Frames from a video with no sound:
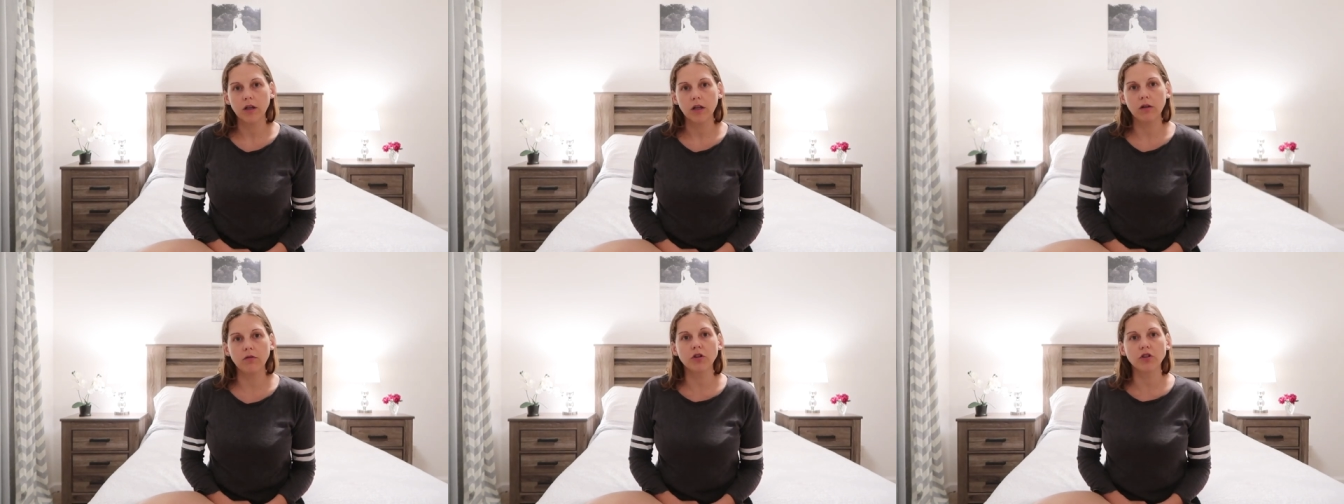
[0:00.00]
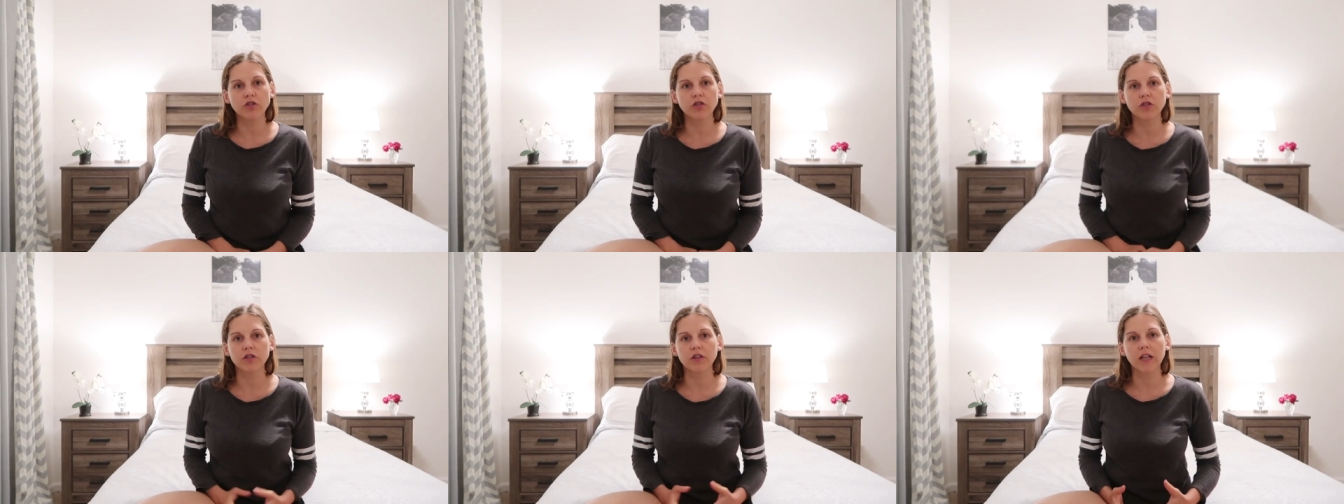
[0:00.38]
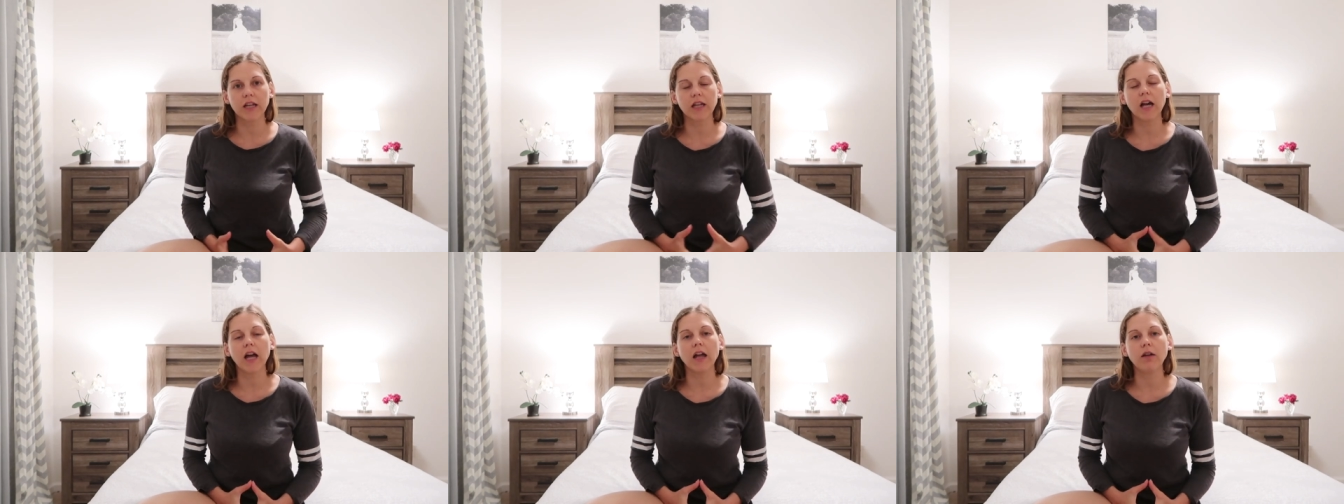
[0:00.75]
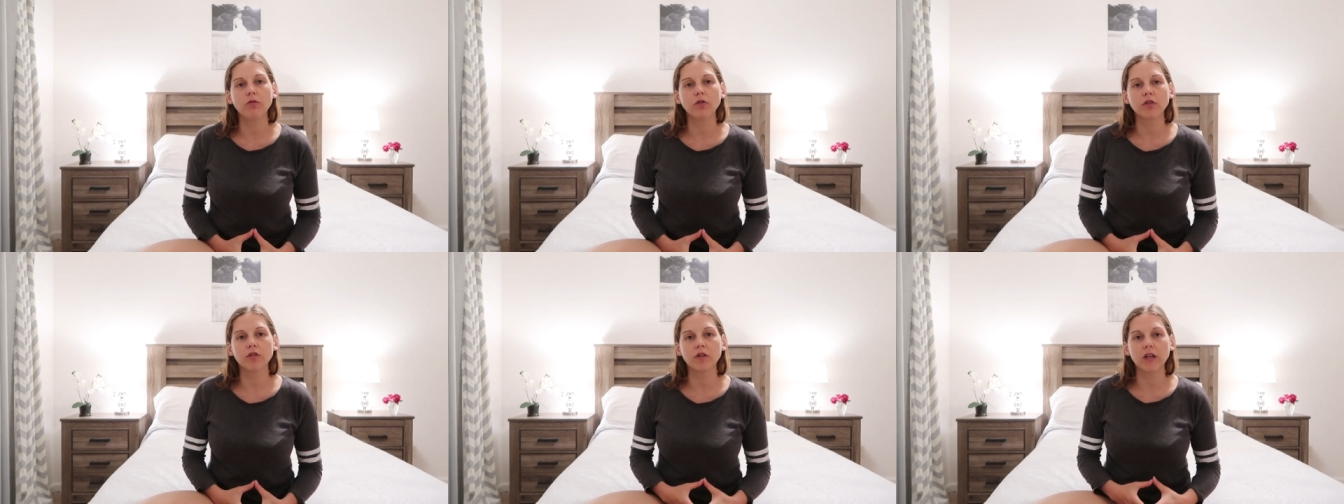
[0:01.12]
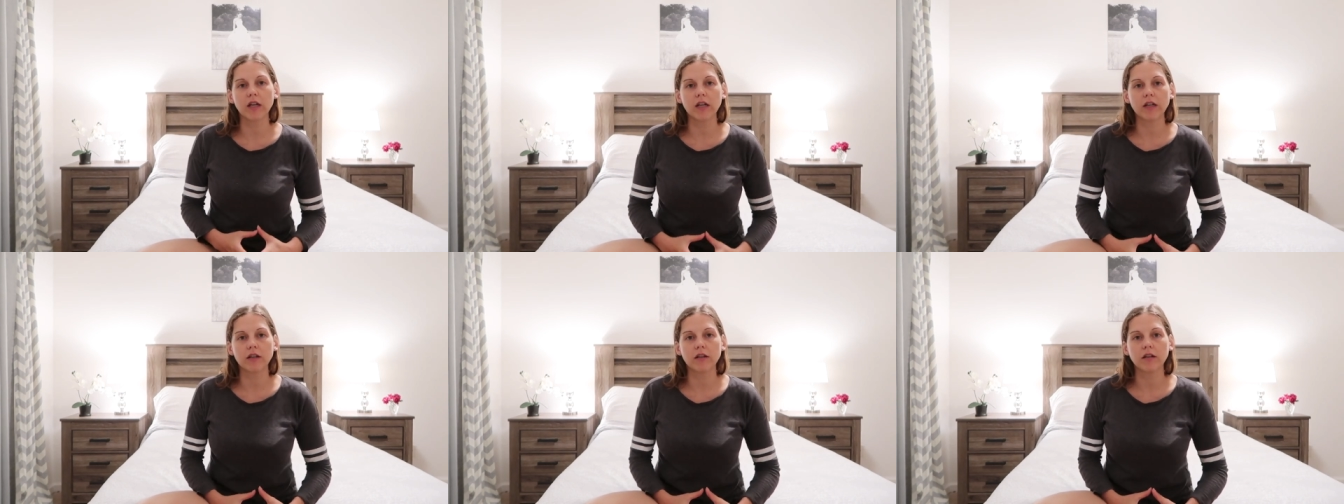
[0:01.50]
It was just like I was
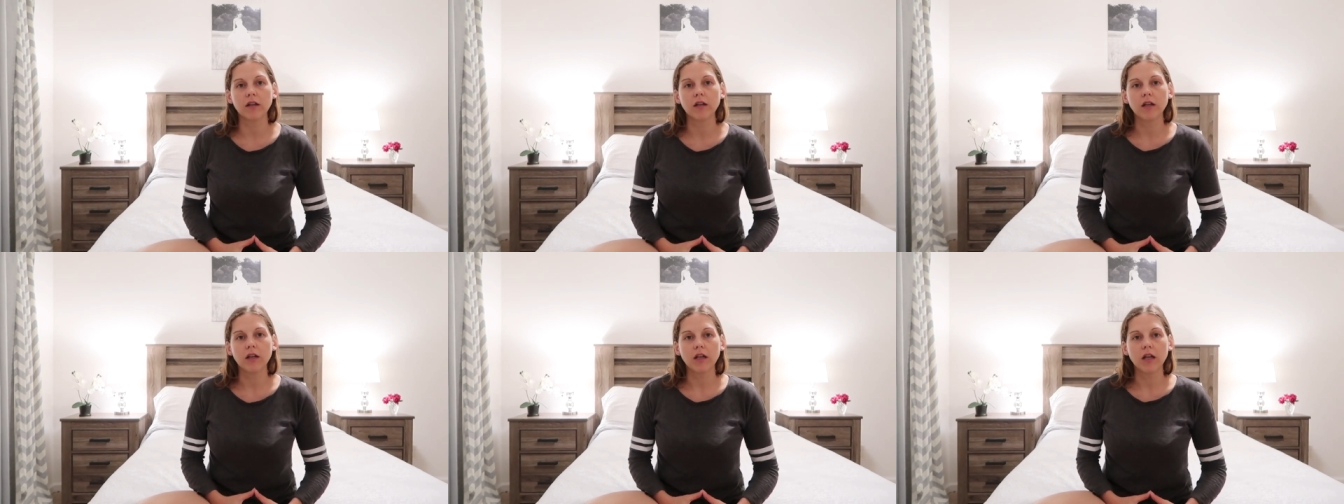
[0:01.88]
getting